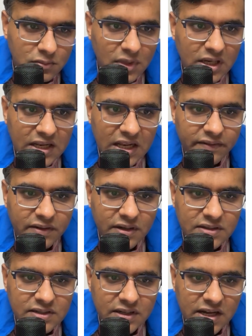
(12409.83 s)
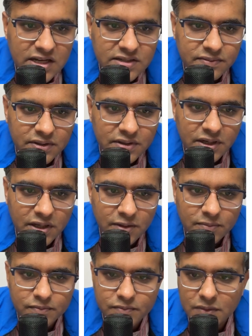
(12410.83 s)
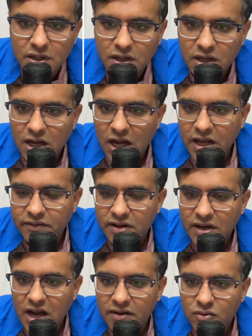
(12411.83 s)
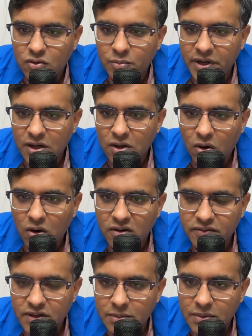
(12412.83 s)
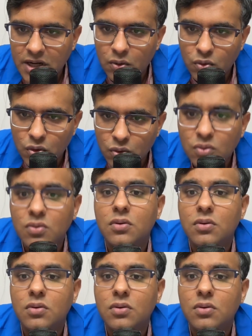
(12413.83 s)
11 is attached with 3, I will have to bring all of them down to